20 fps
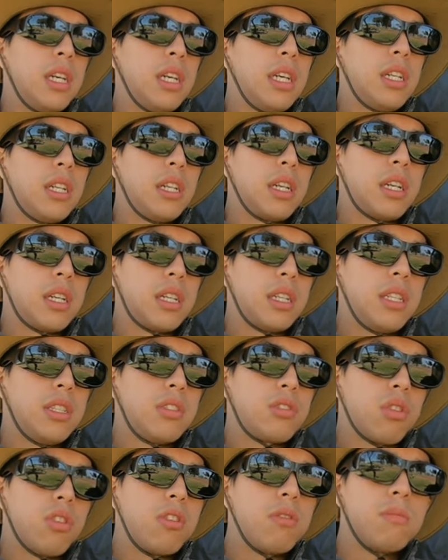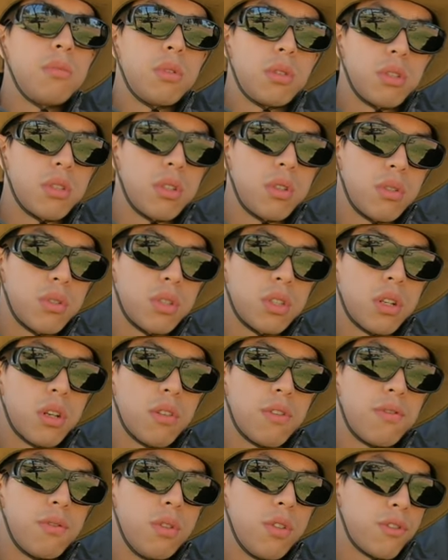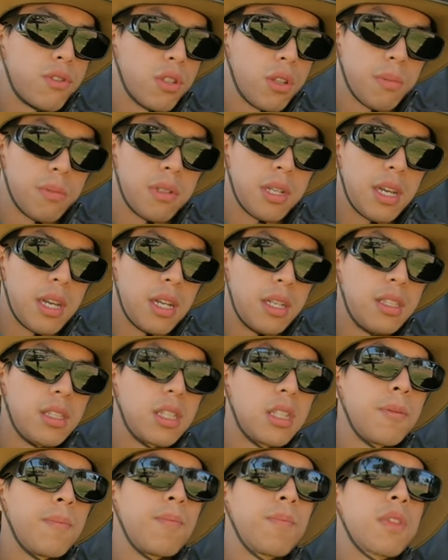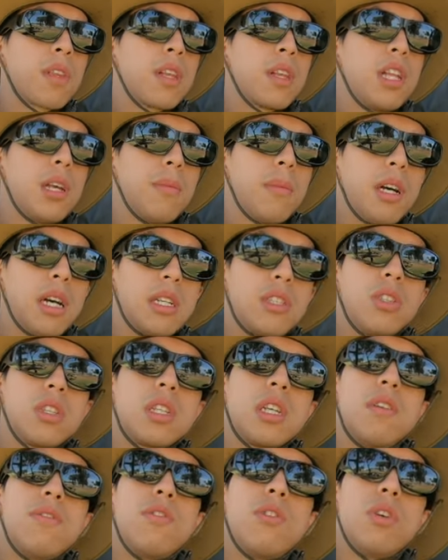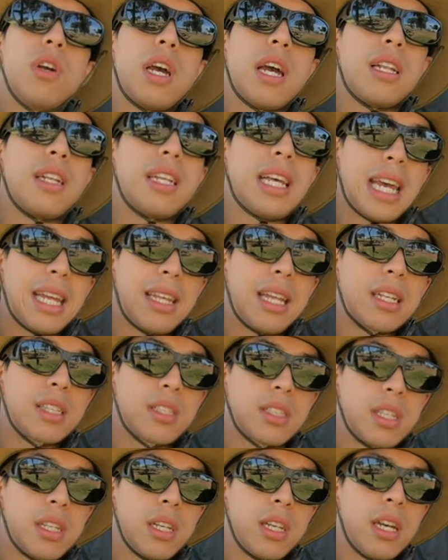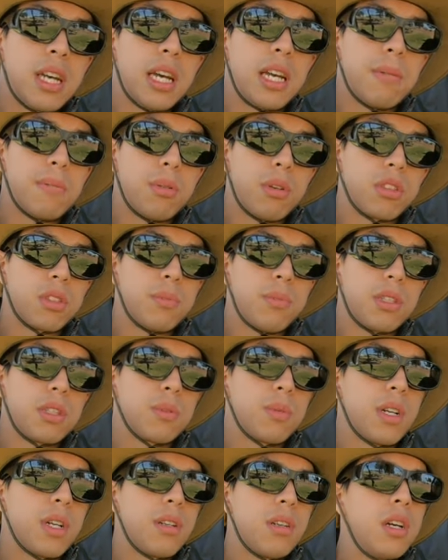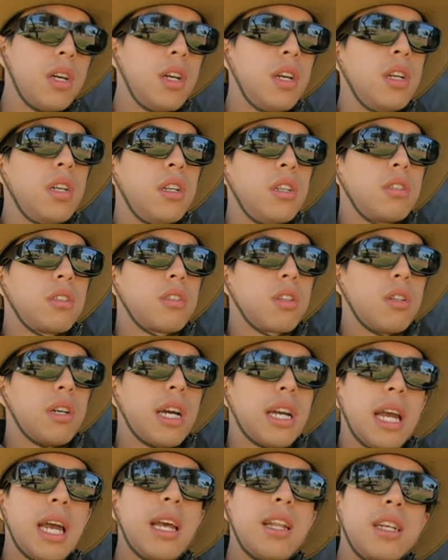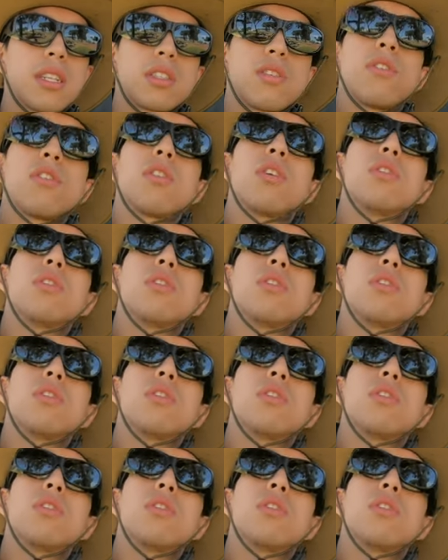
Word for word: In certain models of rooftop tent, they might actually give you an annex at the bottom as well. So an annex, for